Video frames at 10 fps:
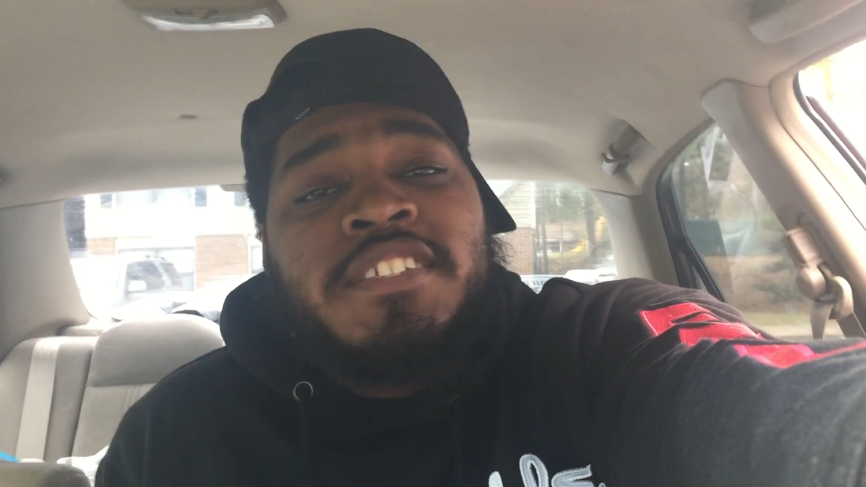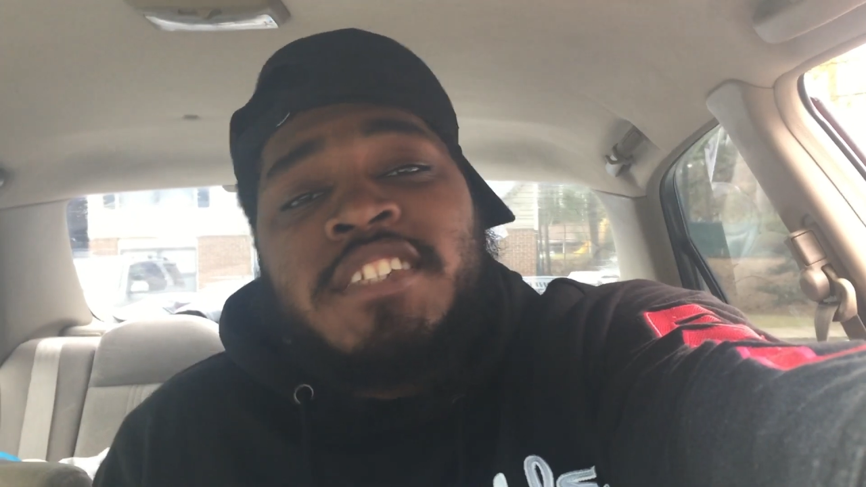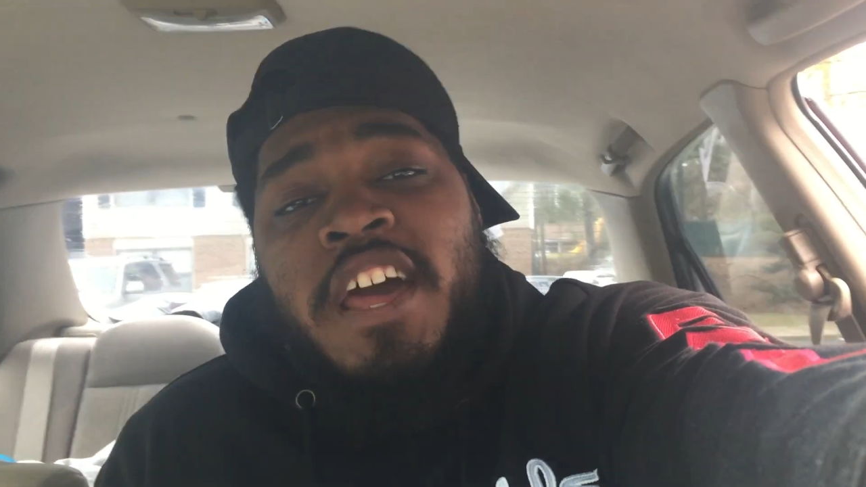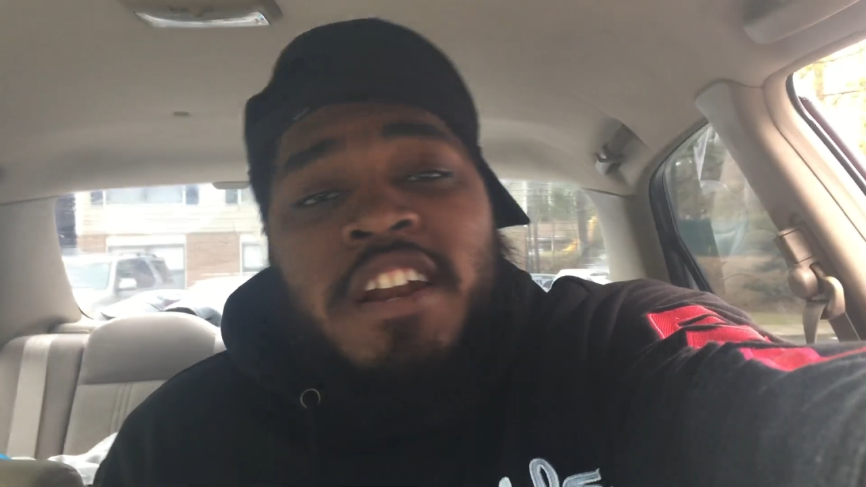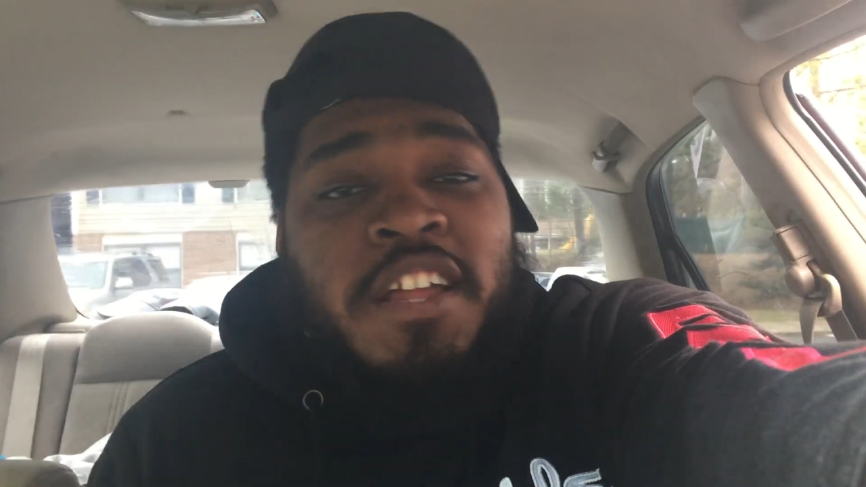
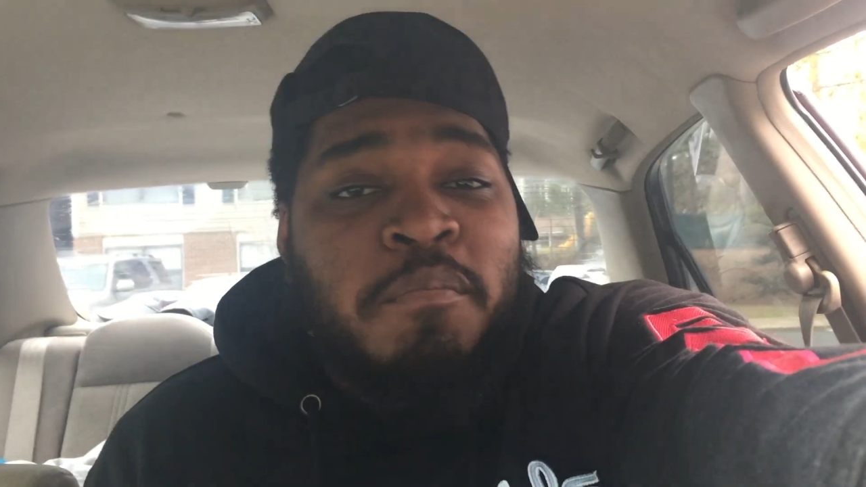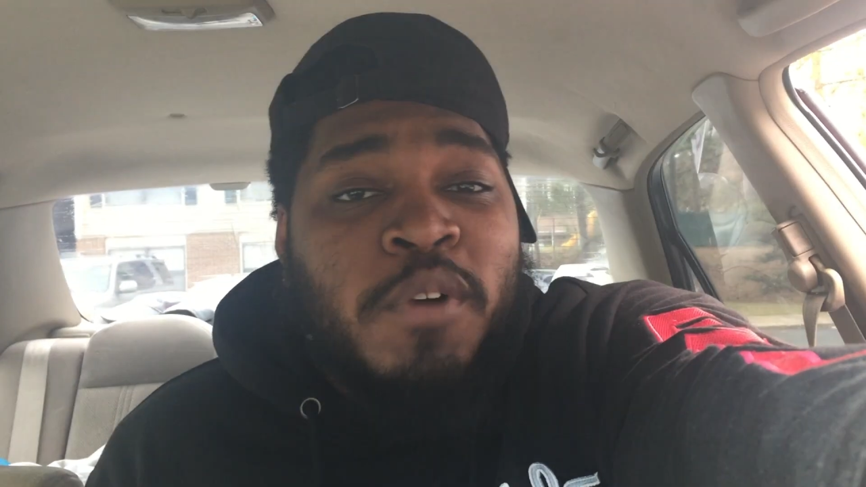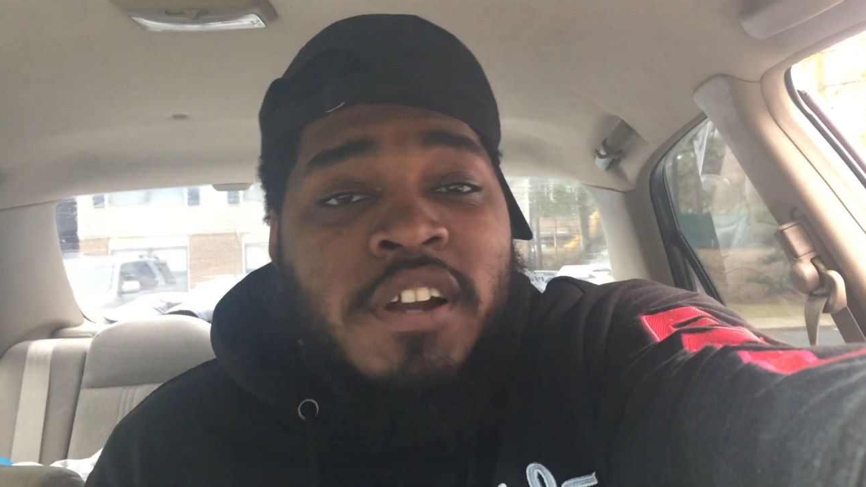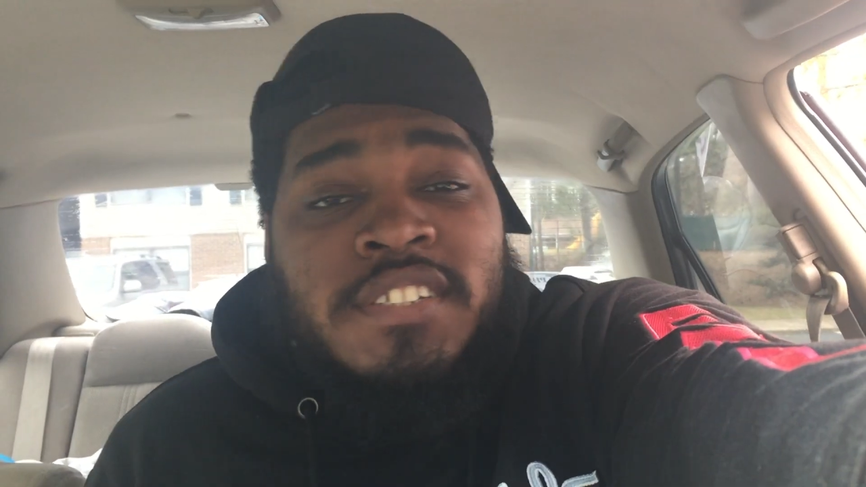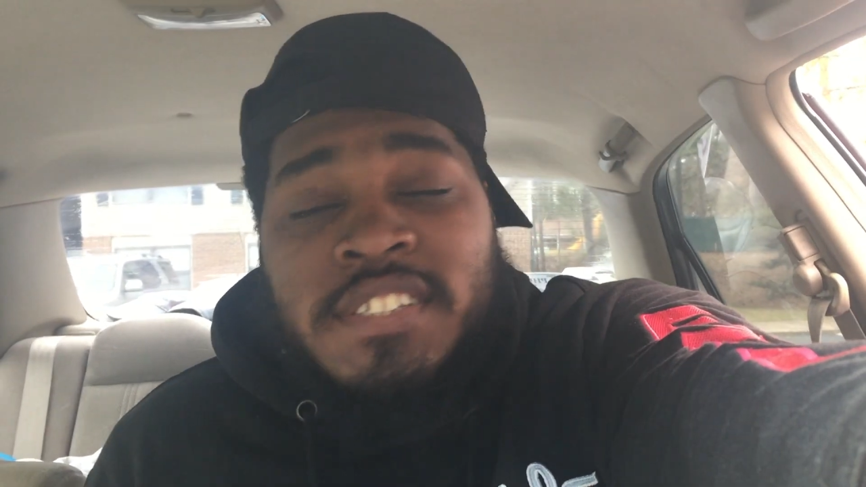Saturday,
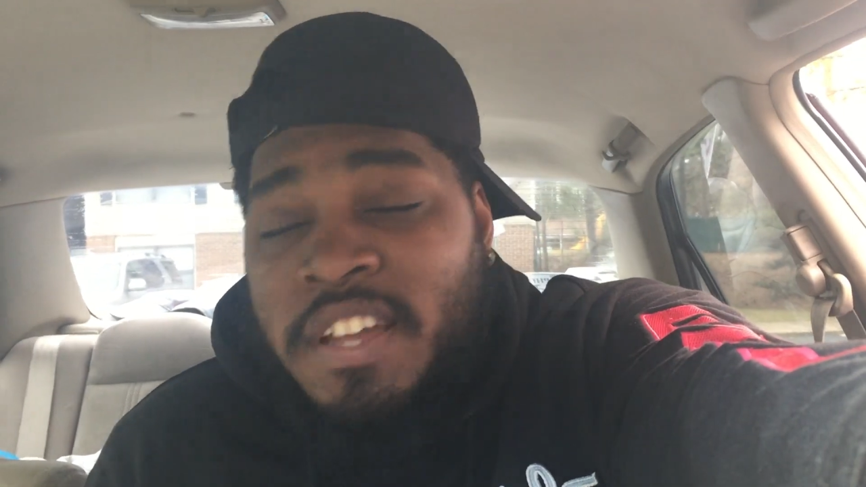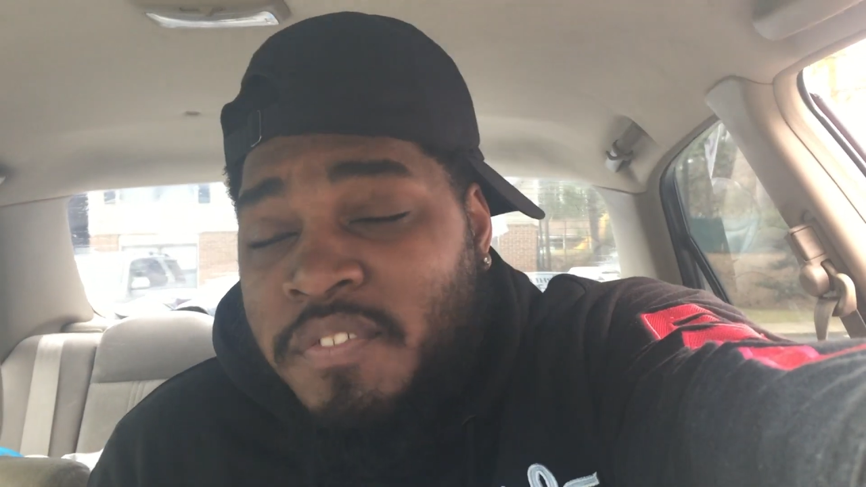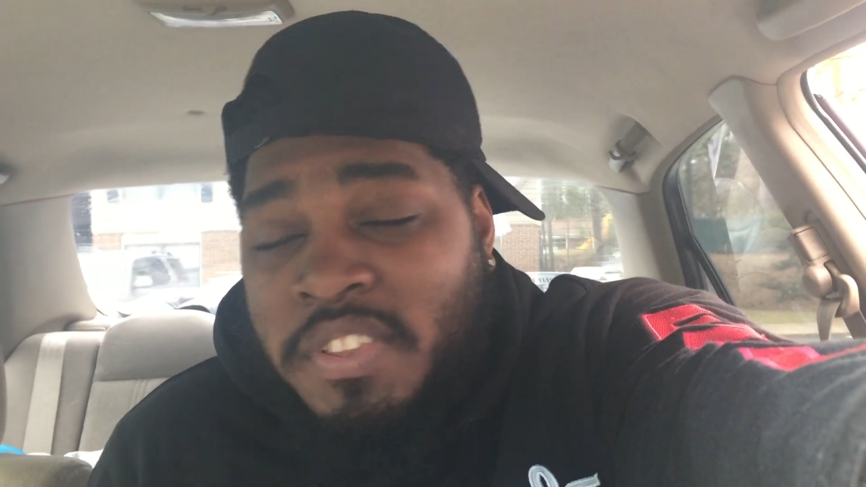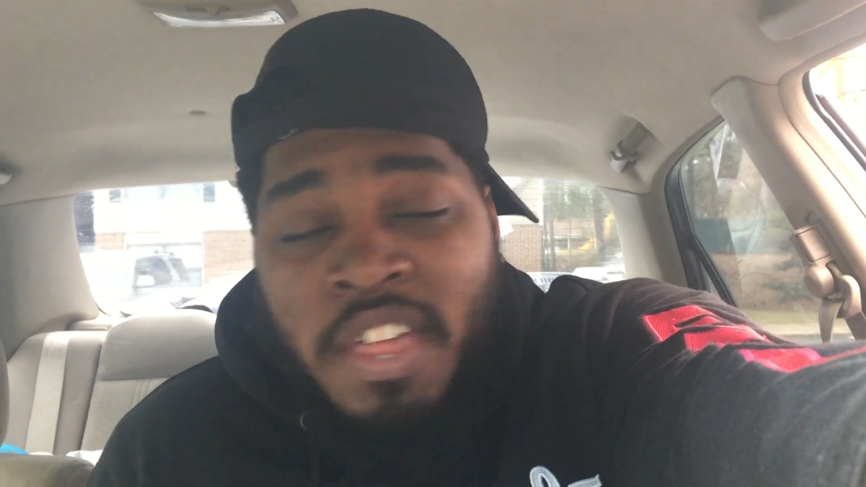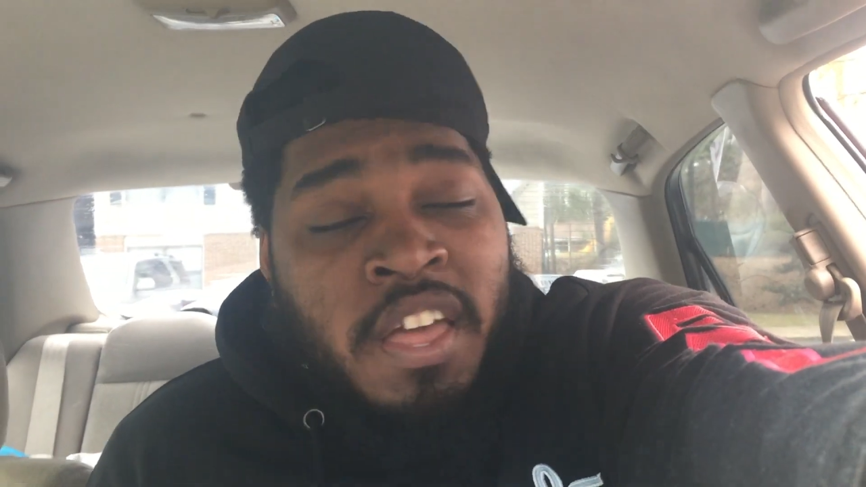March
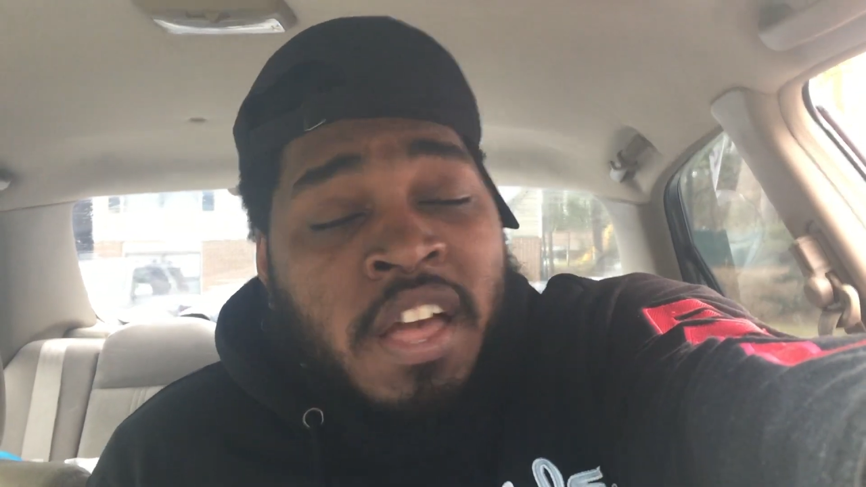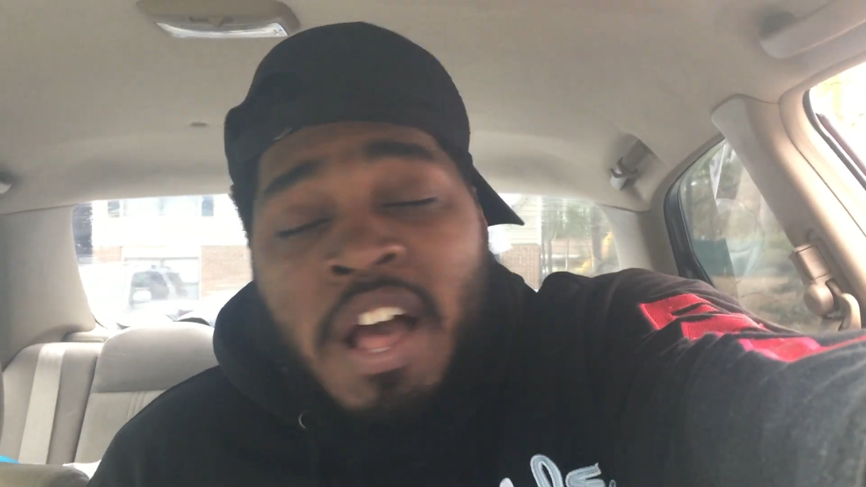seventh.